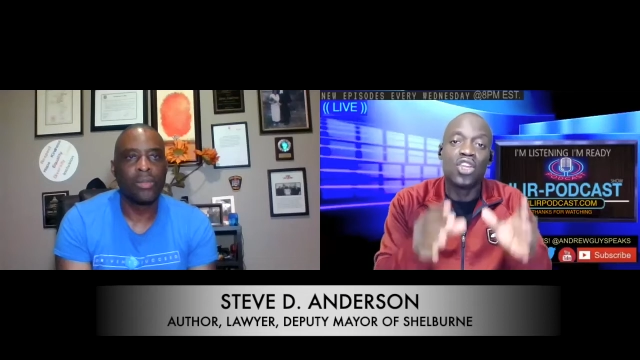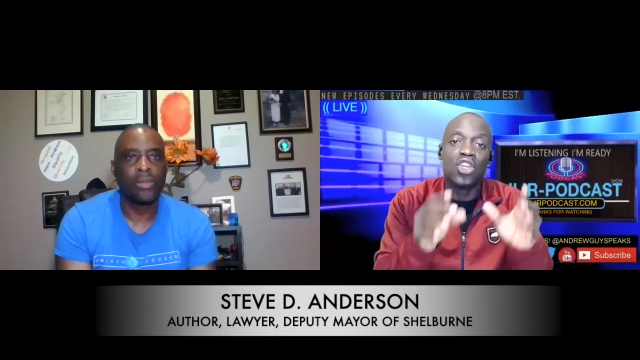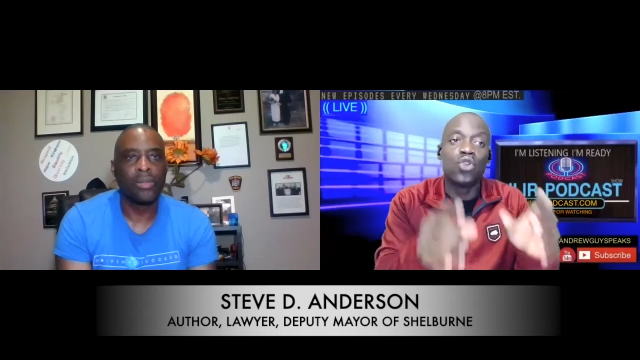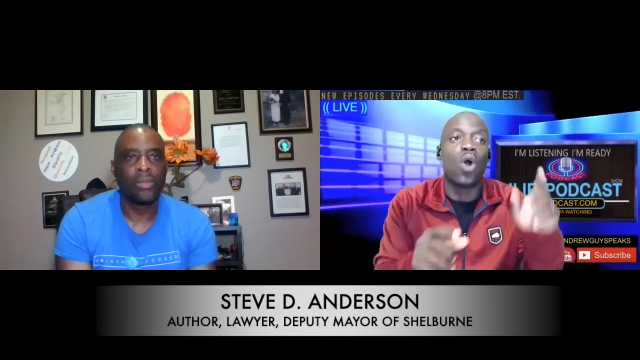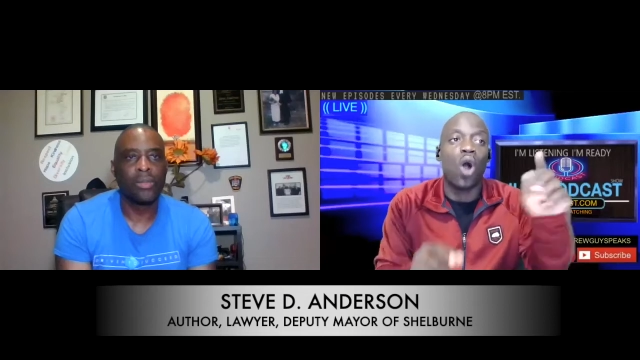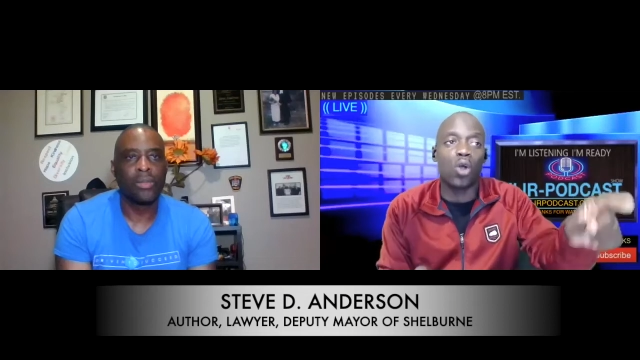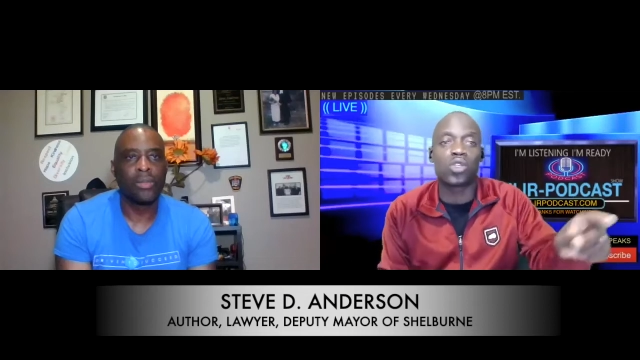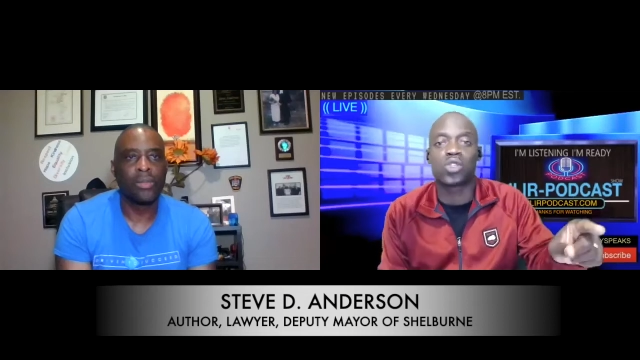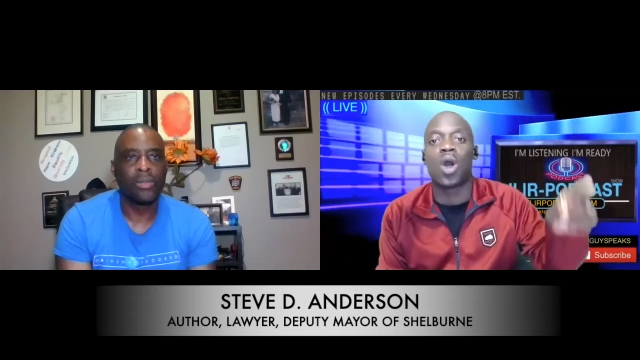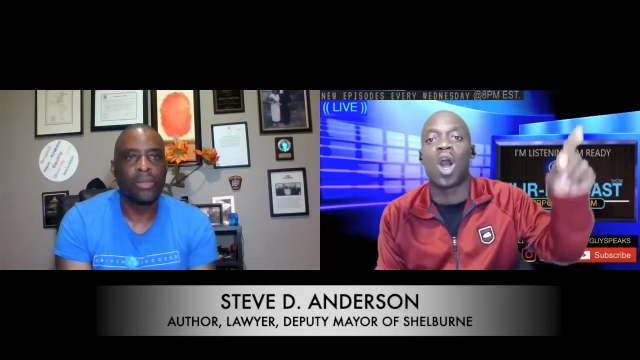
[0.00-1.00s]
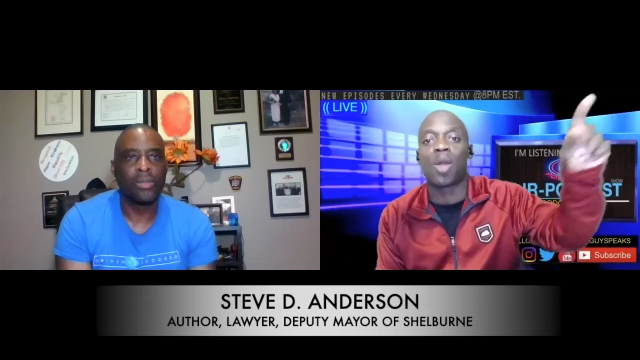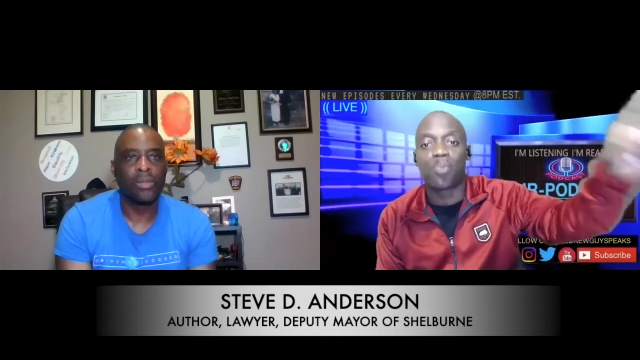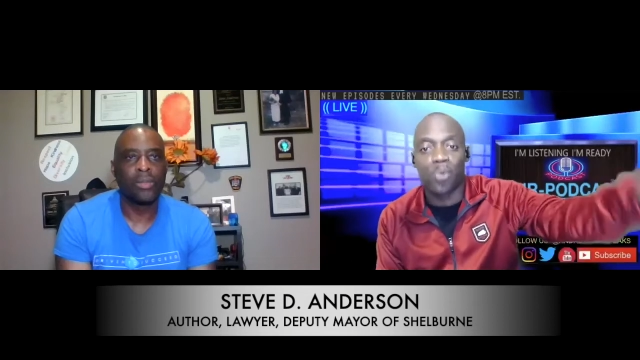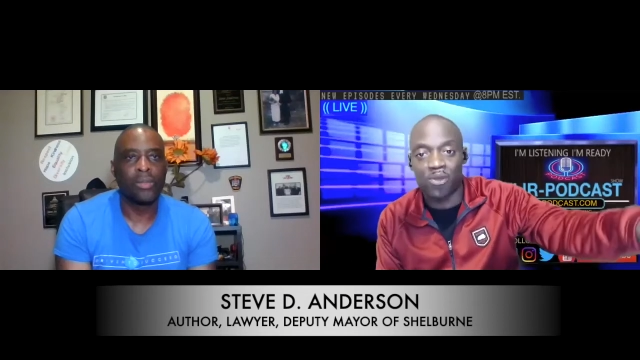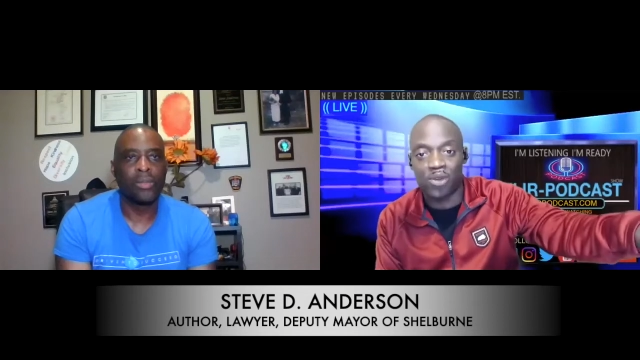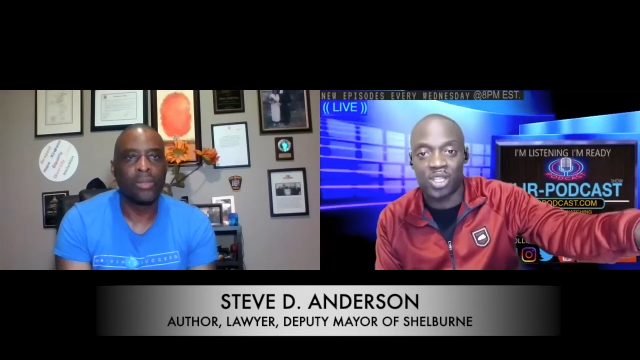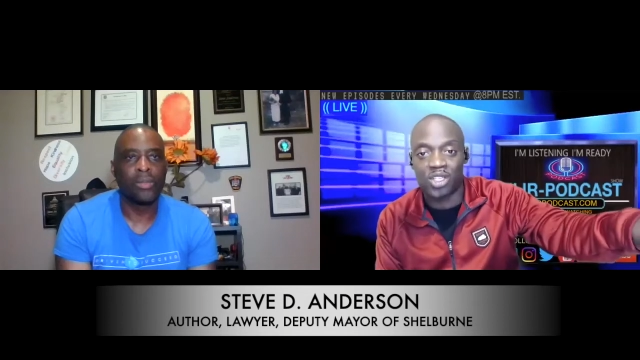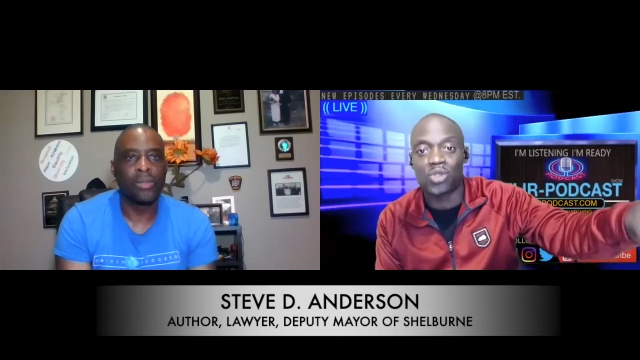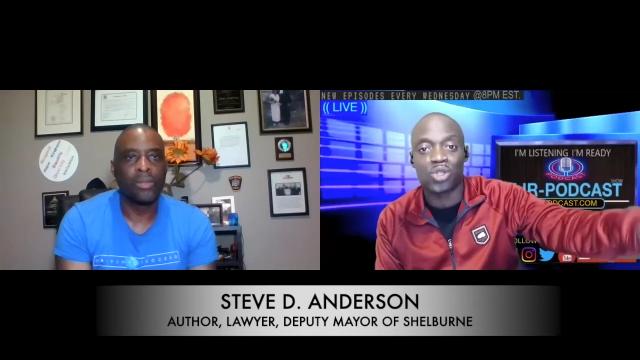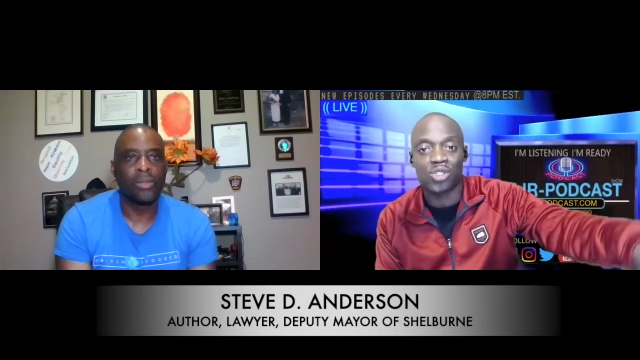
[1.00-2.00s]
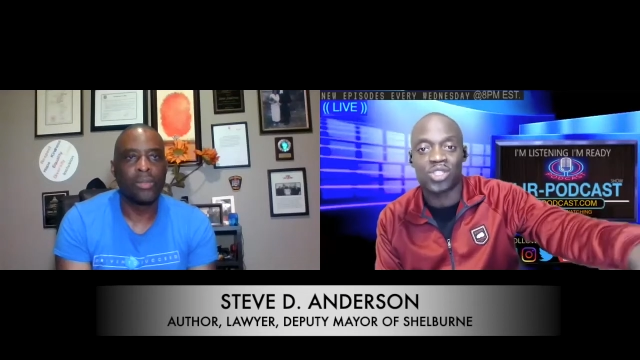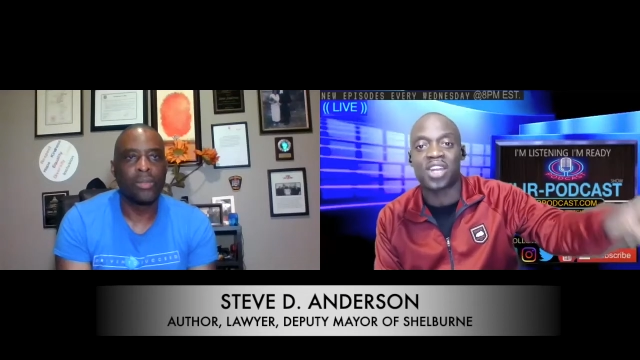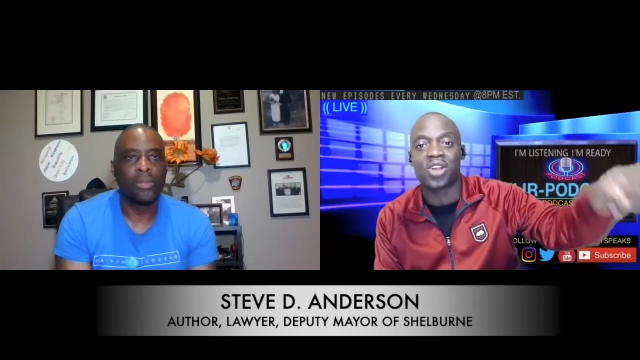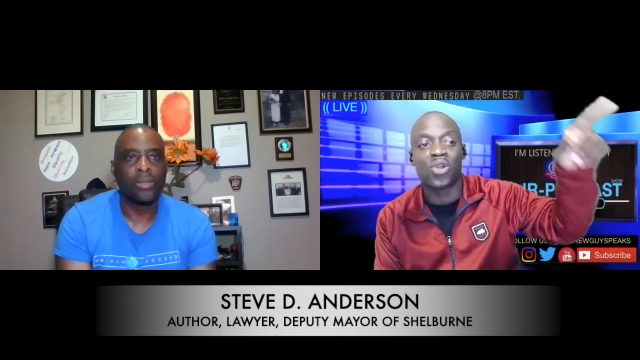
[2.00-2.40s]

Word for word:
Speaker 1: you also are privileged. You just got to